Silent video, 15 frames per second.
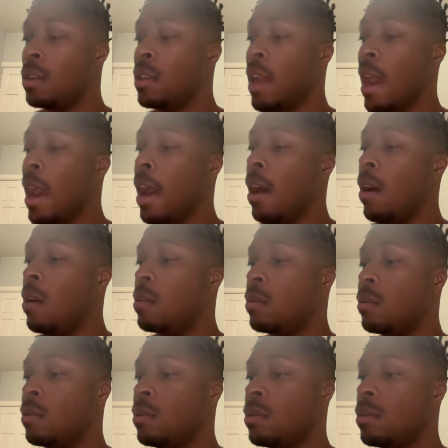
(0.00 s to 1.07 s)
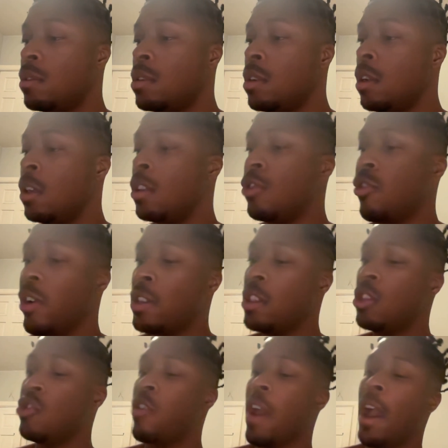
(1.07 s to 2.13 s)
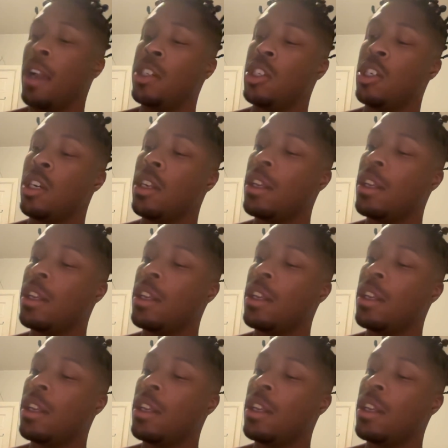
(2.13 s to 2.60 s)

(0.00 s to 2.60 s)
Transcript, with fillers: Now, Trans Attraction